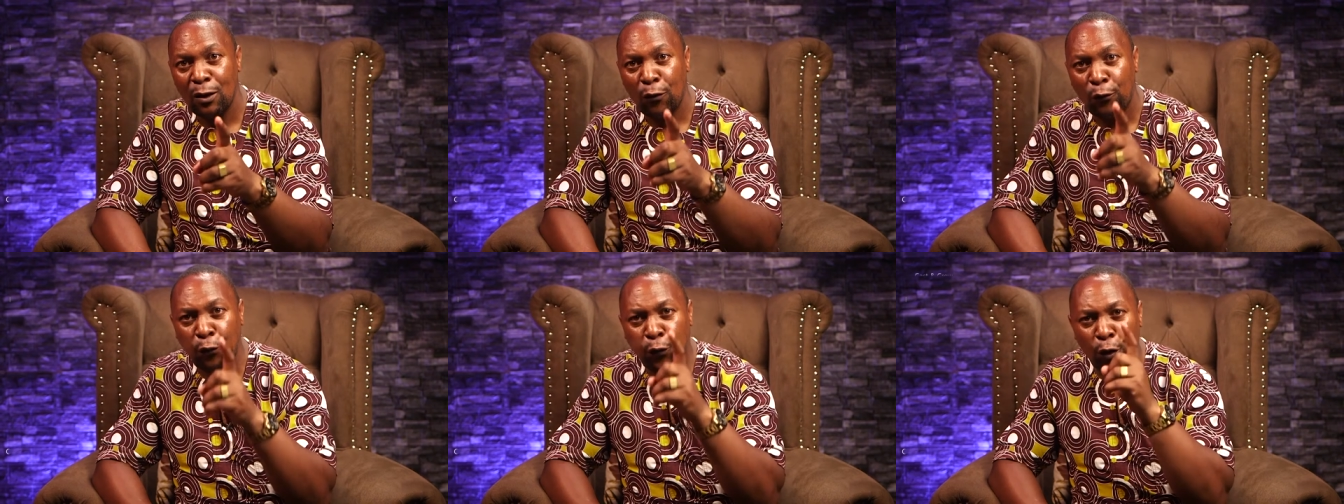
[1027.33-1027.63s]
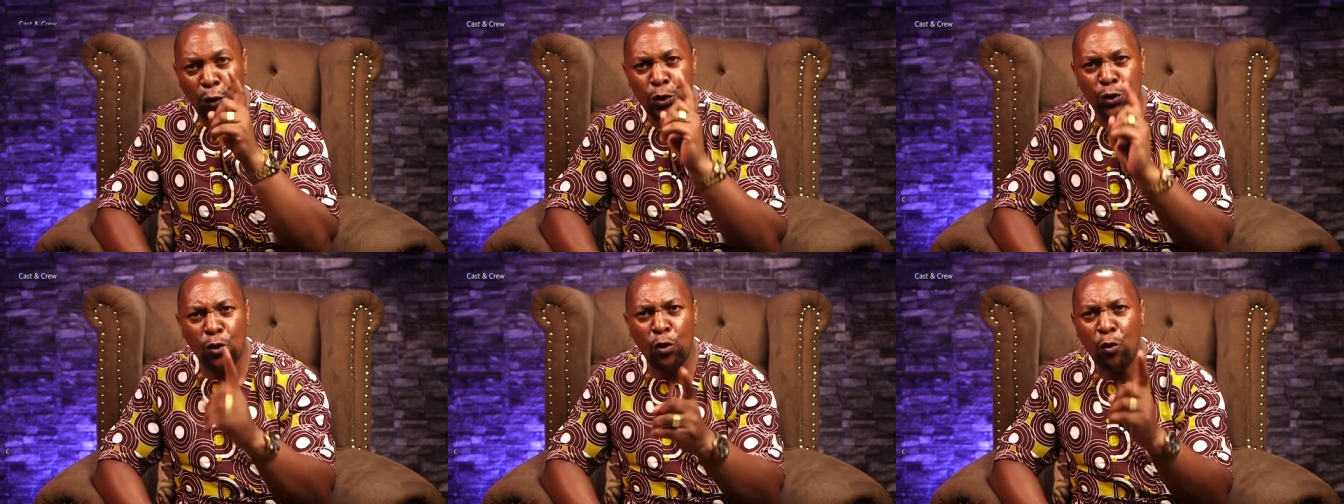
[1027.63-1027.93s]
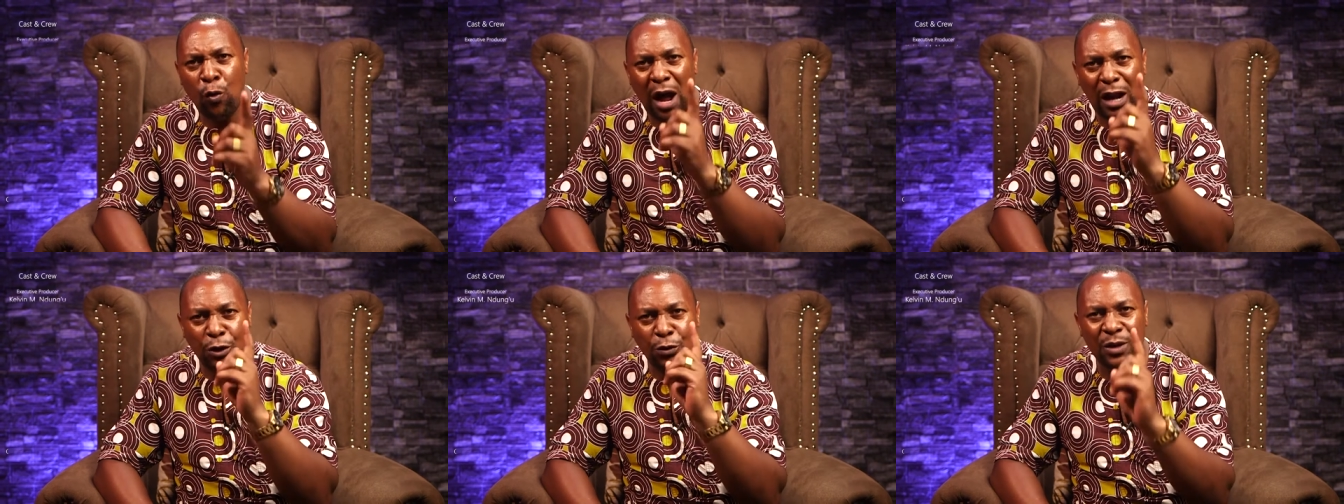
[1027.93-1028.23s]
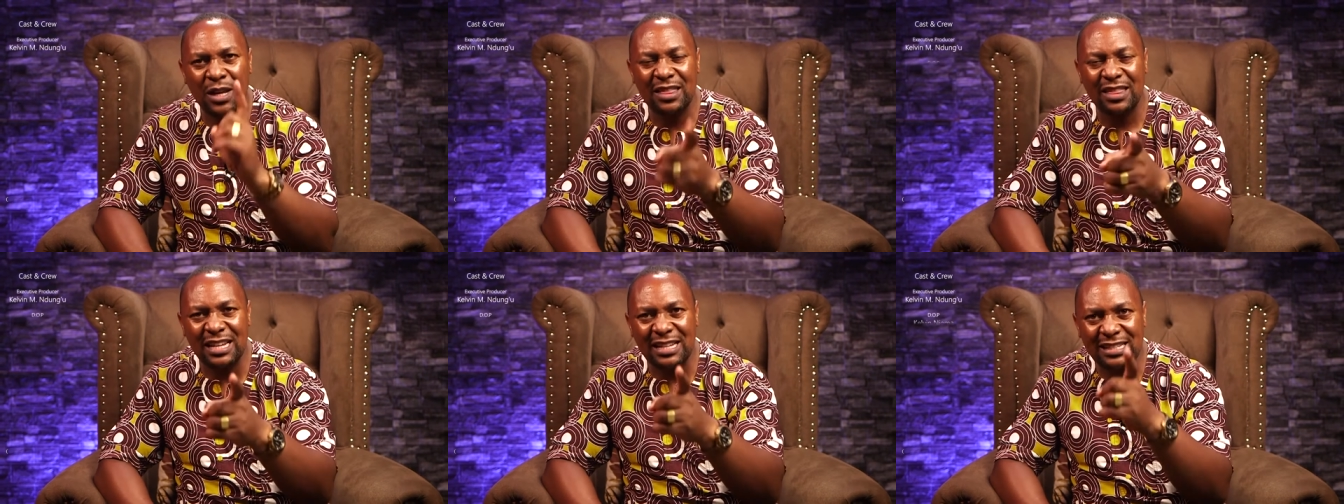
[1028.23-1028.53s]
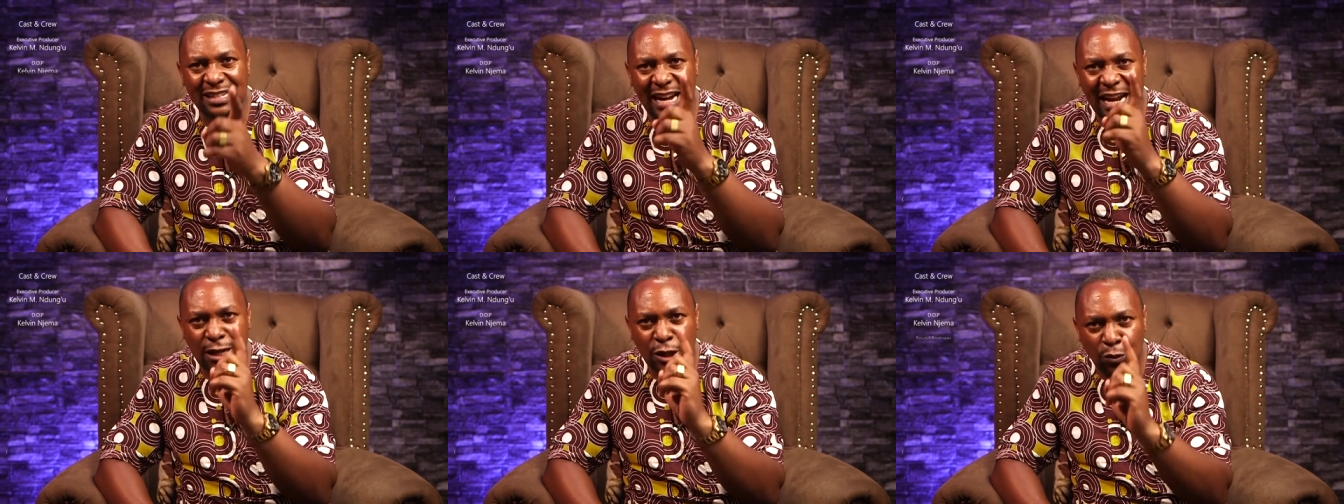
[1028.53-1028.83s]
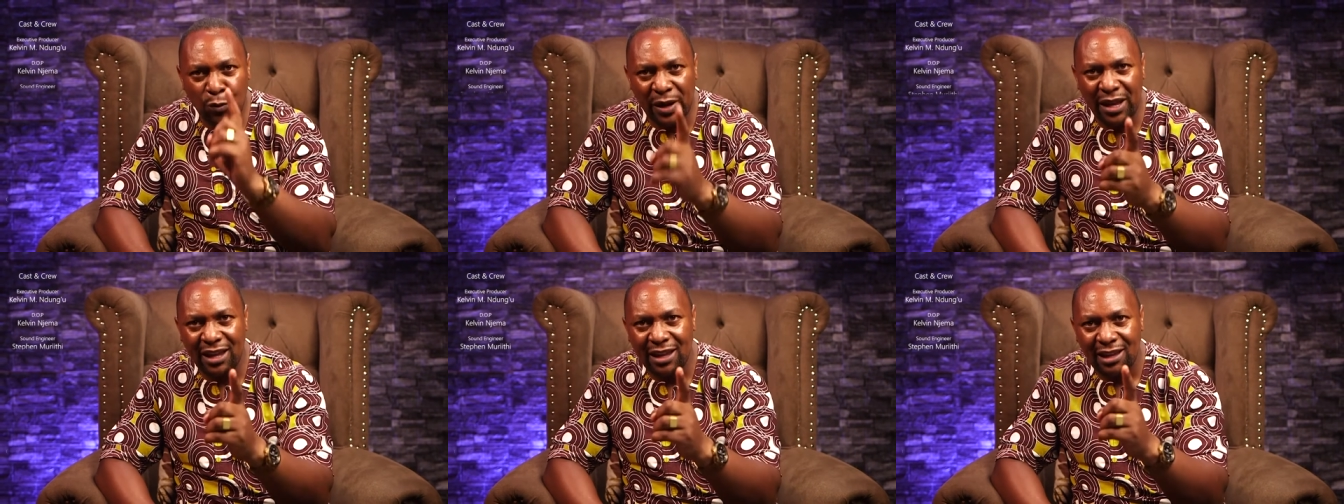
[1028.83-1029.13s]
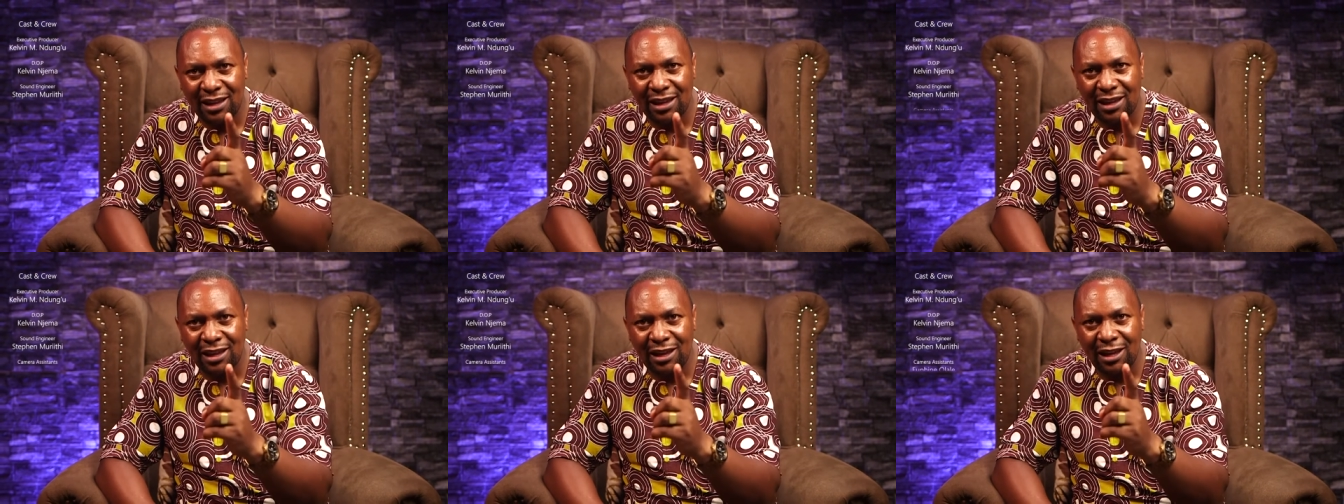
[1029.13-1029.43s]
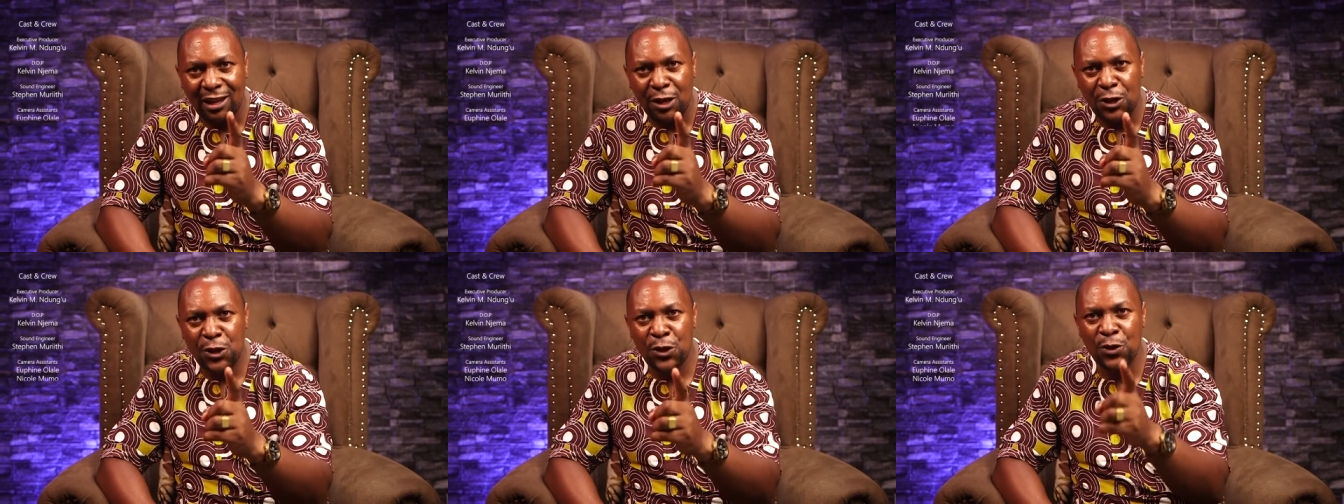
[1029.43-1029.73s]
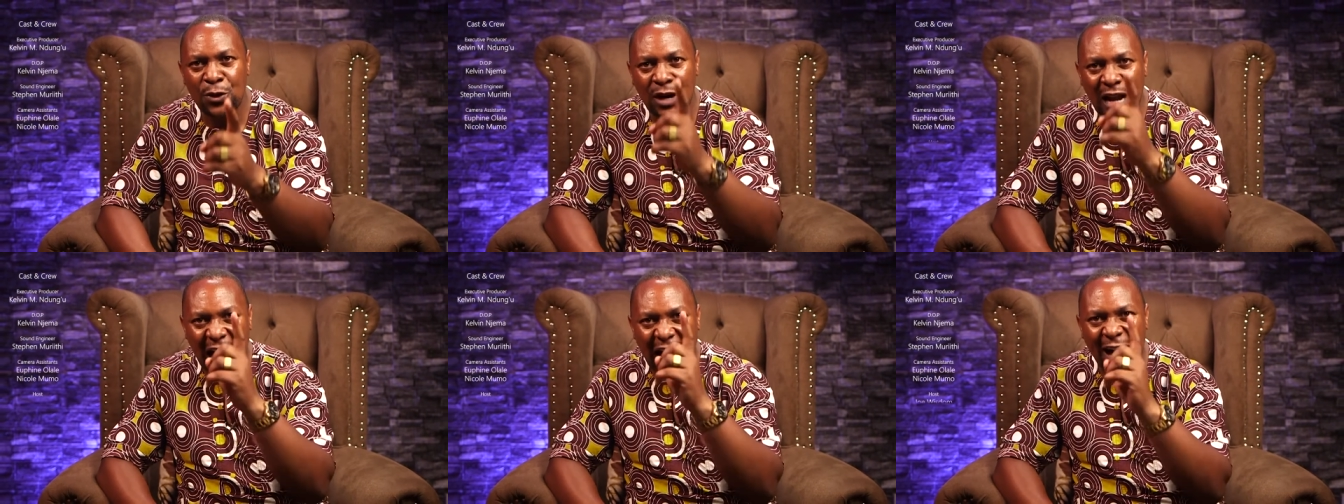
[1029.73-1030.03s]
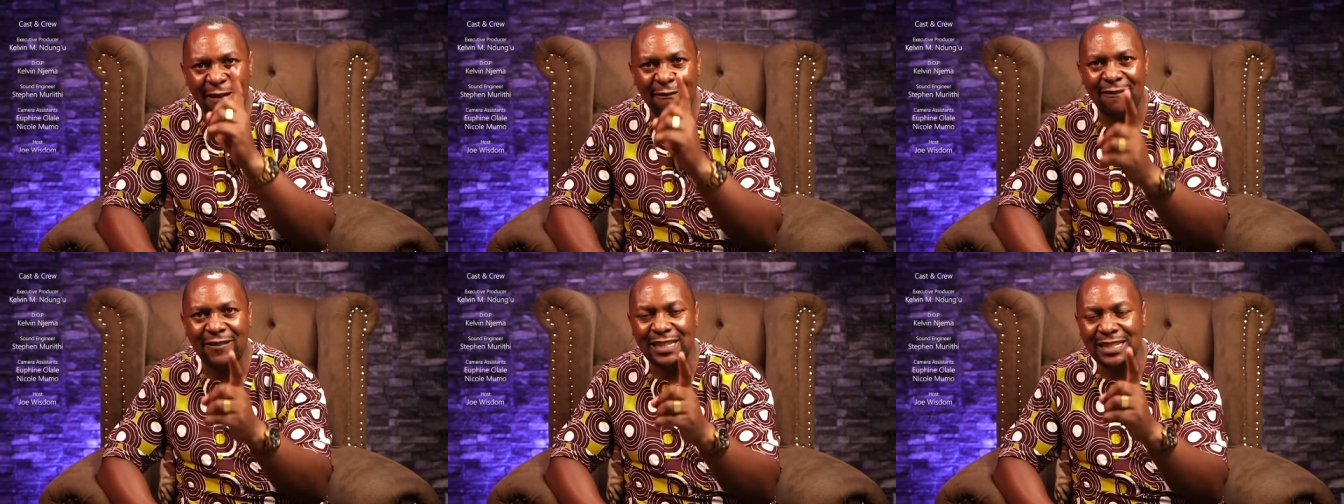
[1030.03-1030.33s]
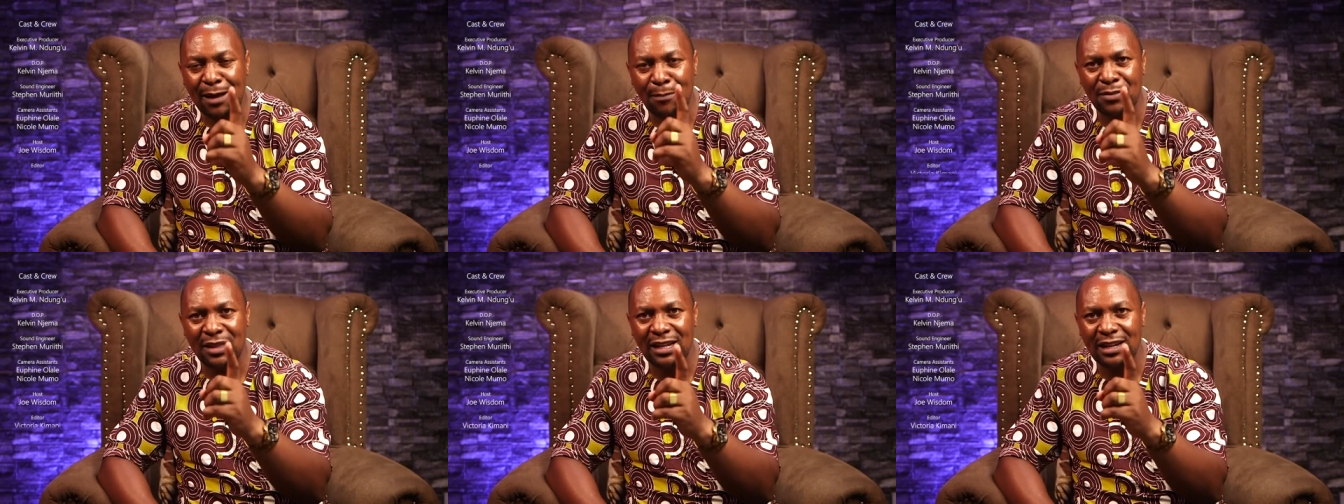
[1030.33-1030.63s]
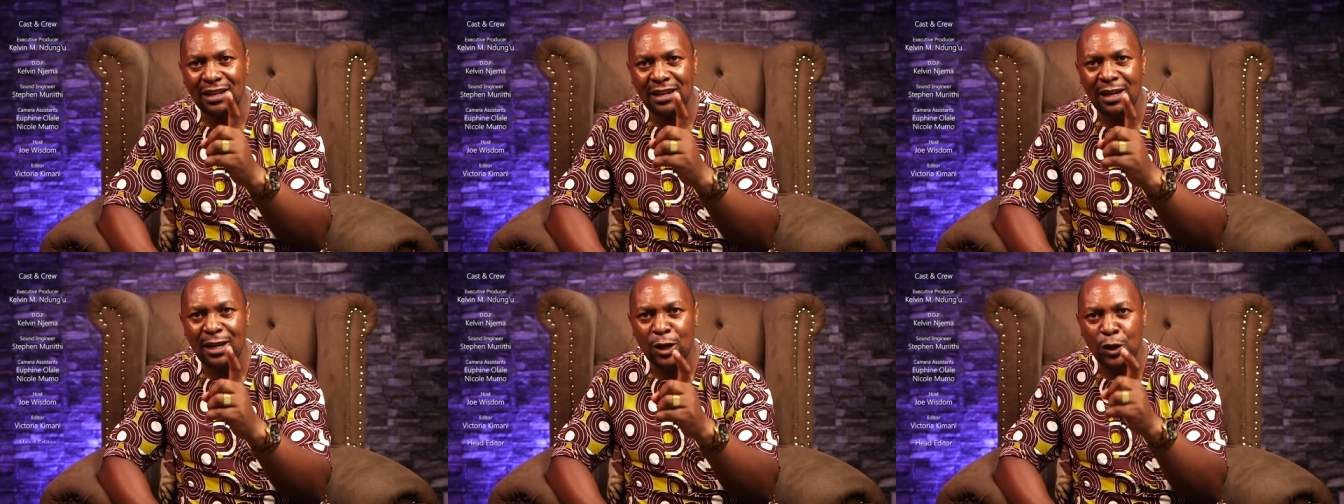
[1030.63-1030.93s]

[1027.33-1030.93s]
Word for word: For you who are doing things the right way, you'll have something